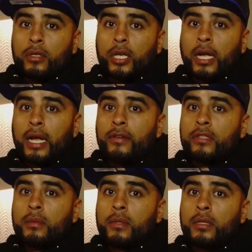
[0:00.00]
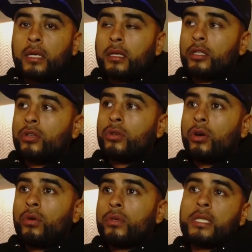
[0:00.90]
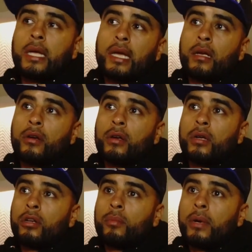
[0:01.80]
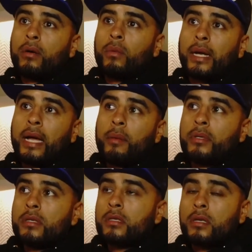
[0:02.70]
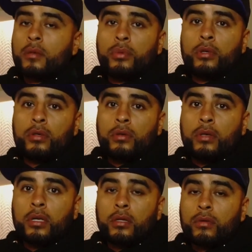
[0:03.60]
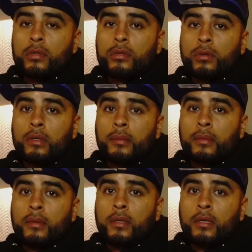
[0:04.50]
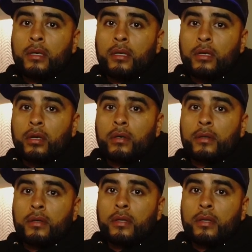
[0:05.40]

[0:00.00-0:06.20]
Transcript: You gotta have something that you know is an anchor, and no matter what happens, it's gonna pull you through the storm, you know.